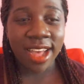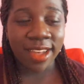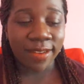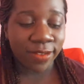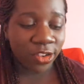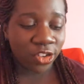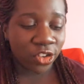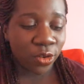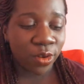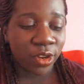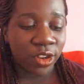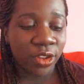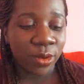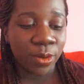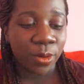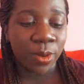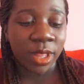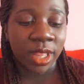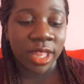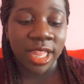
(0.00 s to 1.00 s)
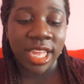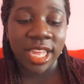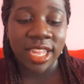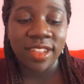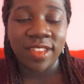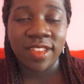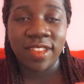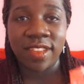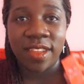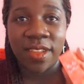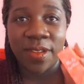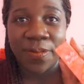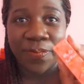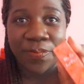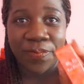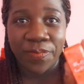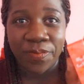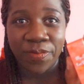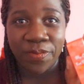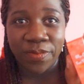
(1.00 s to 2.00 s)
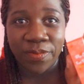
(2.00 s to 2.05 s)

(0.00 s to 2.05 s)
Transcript: I have showed you this.